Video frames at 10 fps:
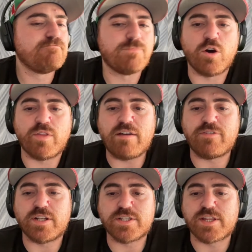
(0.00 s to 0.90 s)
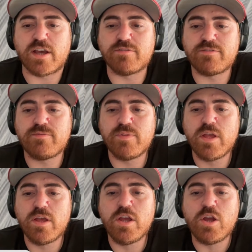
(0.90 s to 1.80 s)
that fun stuff.
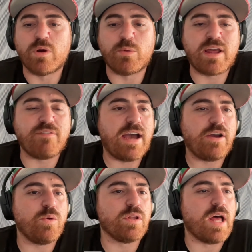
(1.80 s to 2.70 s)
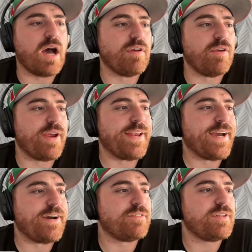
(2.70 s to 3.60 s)
Where would I value Olave right now?